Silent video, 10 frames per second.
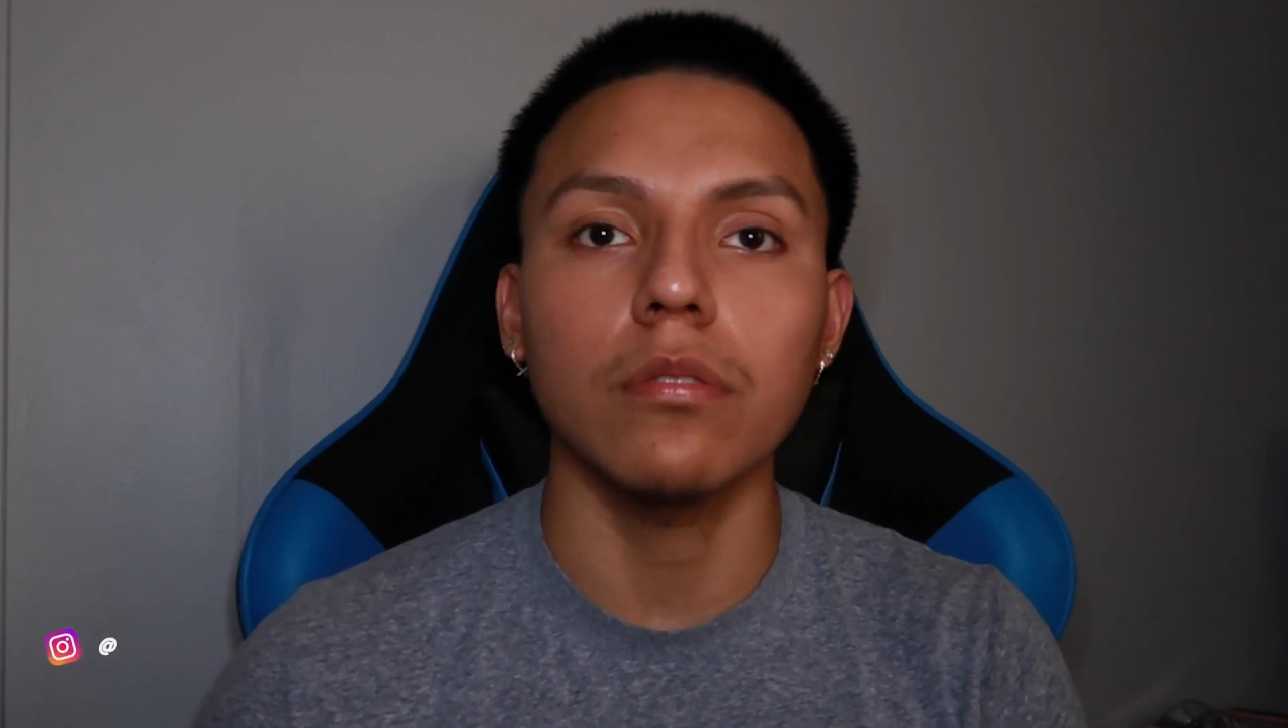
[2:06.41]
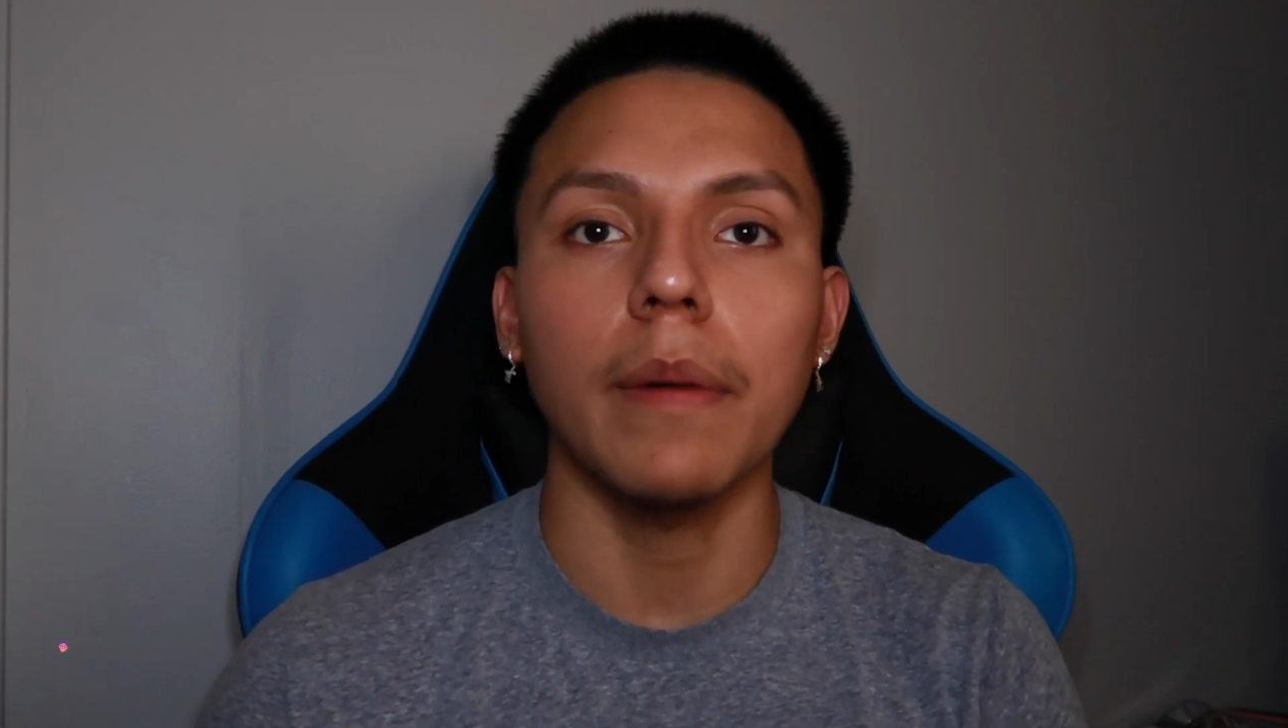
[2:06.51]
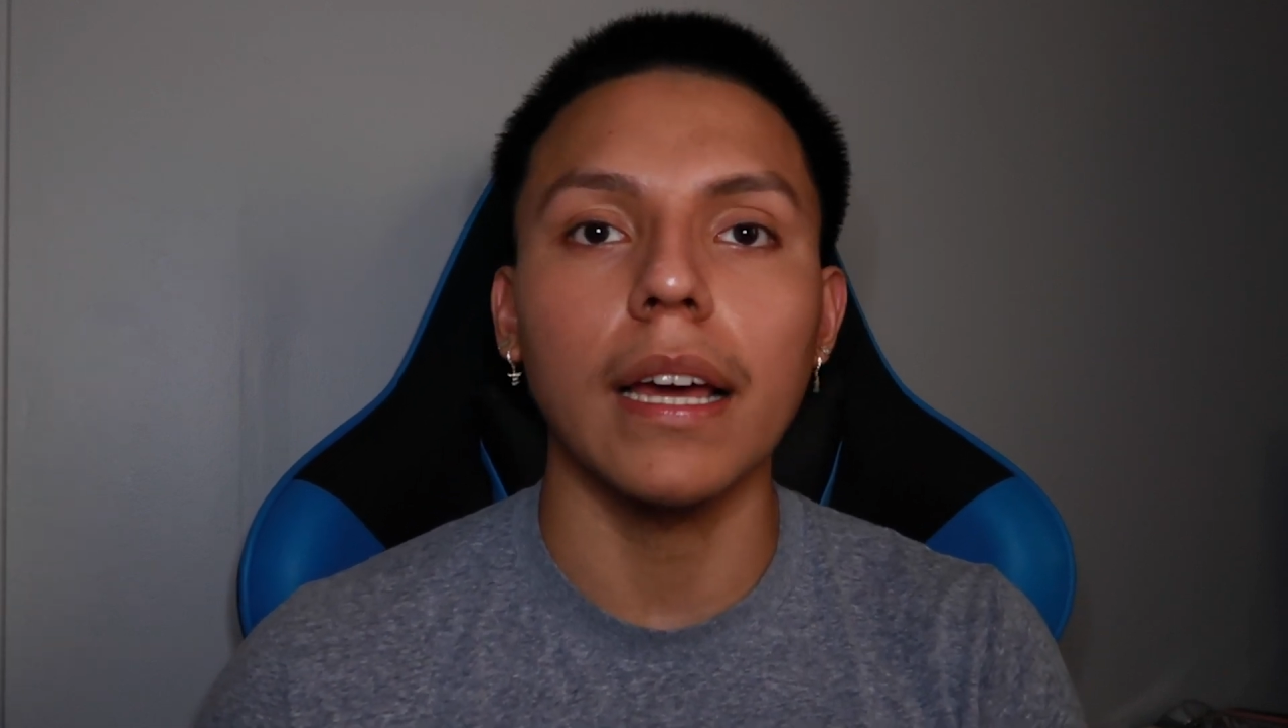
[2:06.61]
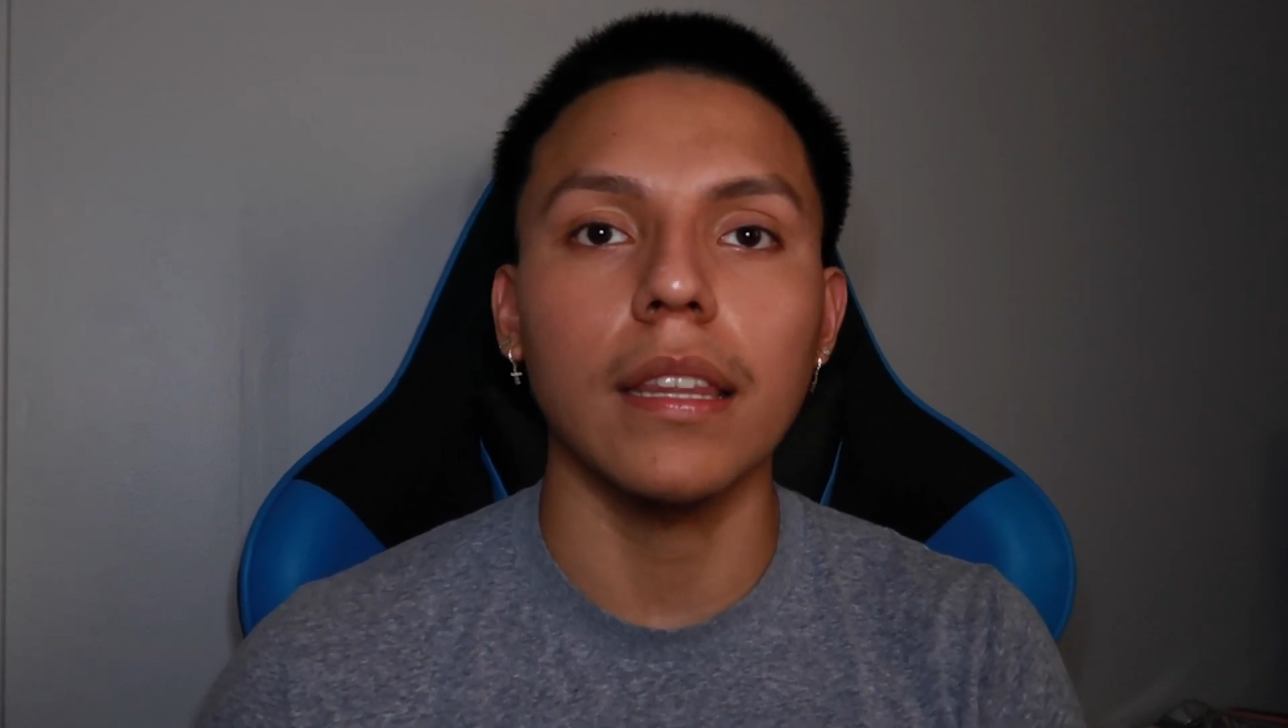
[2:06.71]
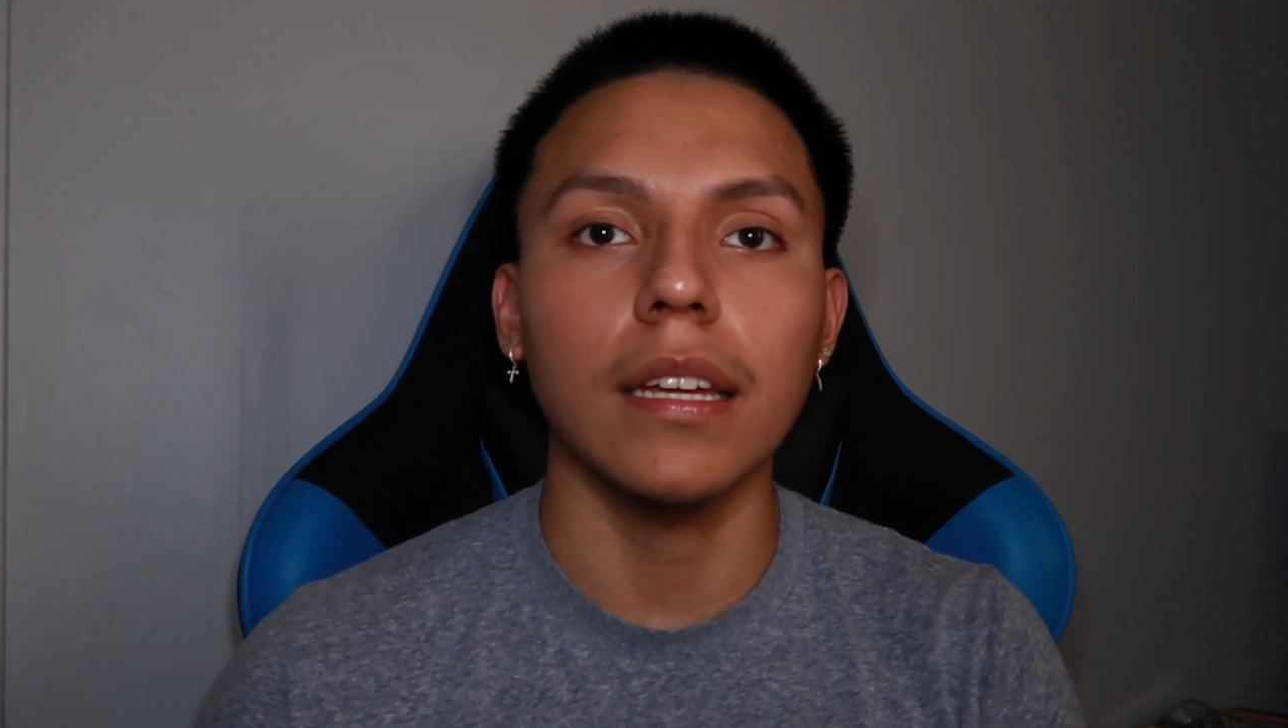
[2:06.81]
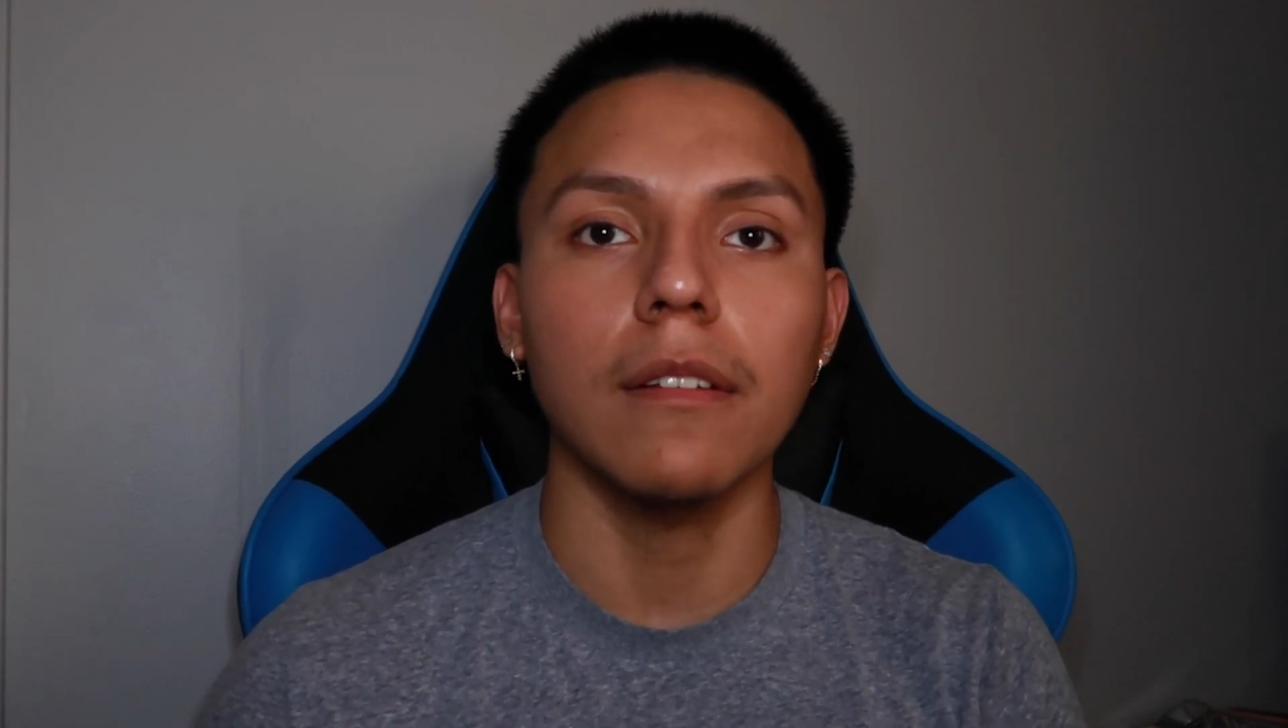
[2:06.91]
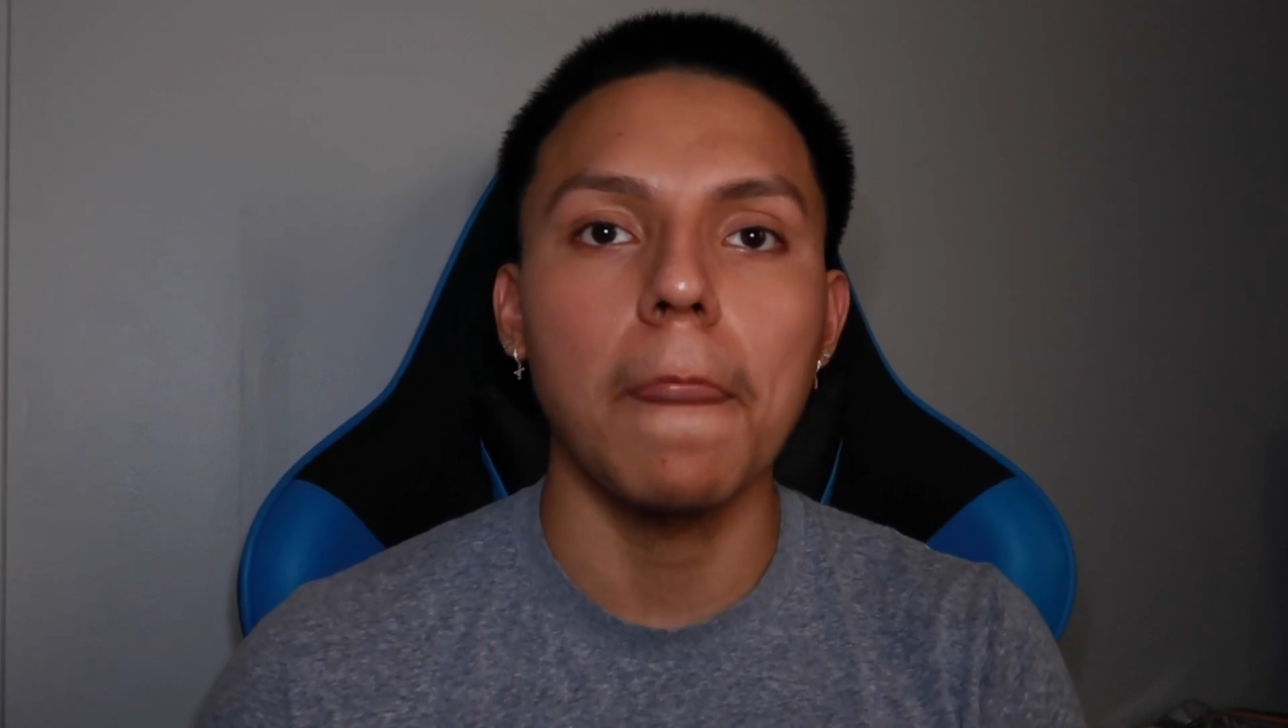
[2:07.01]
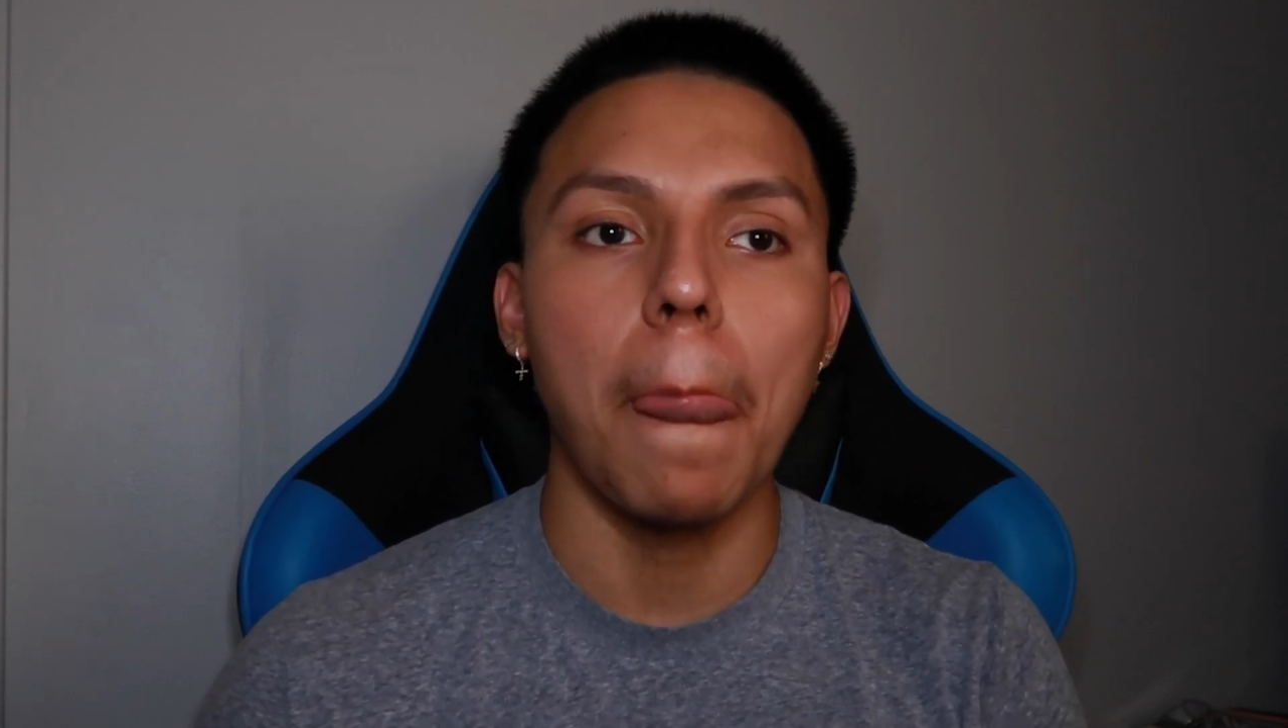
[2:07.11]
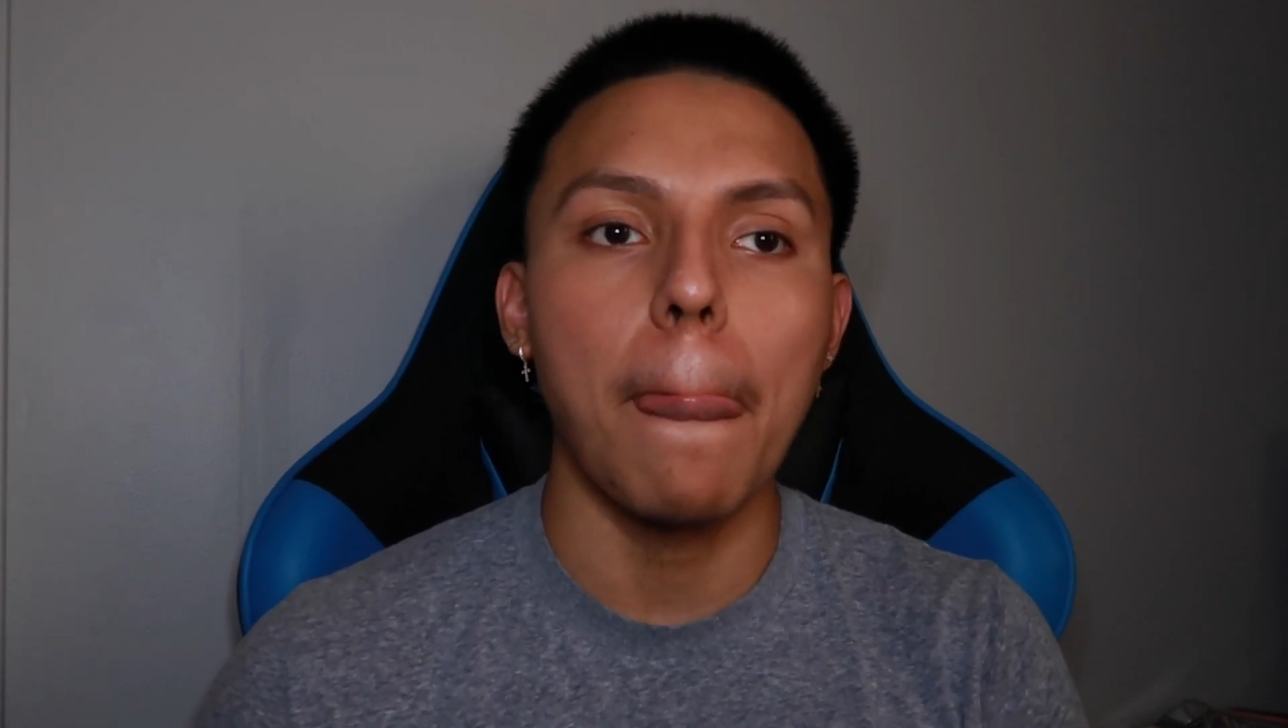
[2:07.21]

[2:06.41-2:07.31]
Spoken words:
to back then.